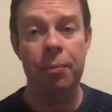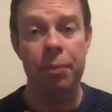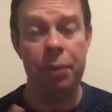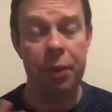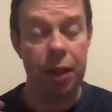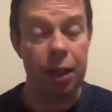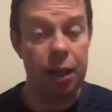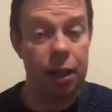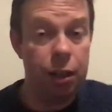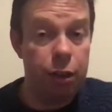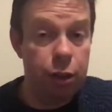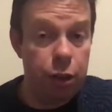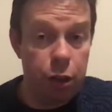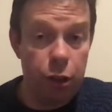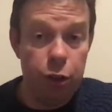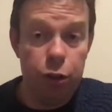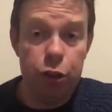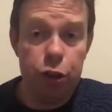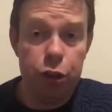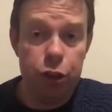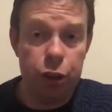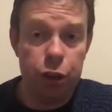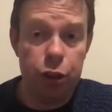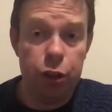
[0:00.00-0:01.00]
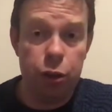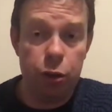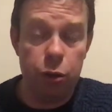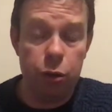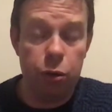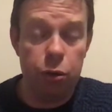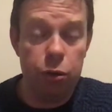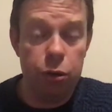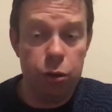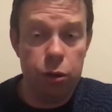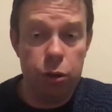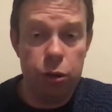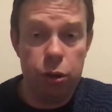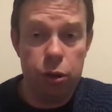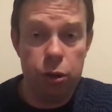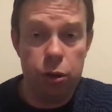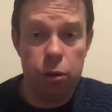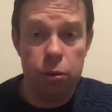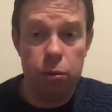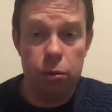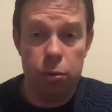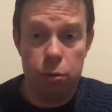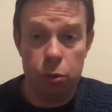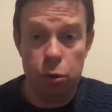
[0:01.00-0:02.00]
that our culture calls
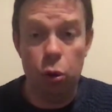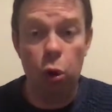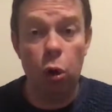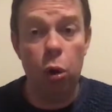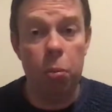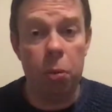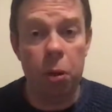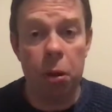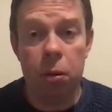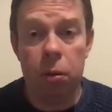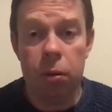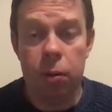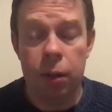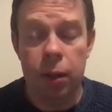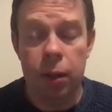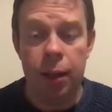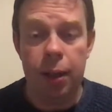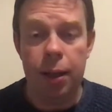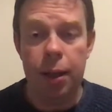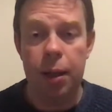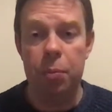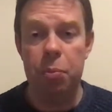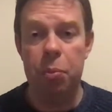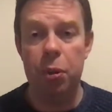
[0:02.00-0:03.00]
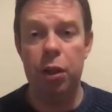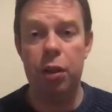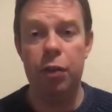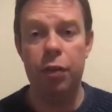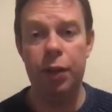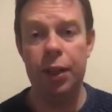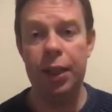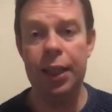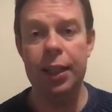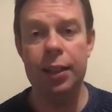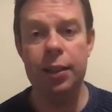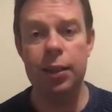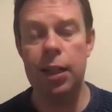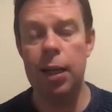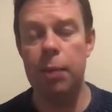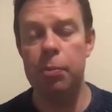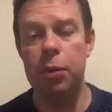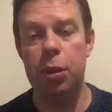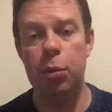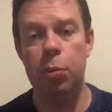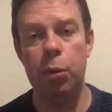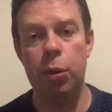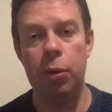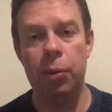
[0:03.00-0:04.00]
normal and perfectly
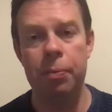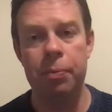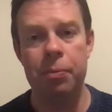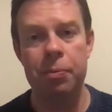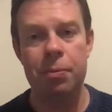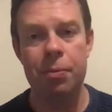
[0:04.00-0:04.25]
acceptable.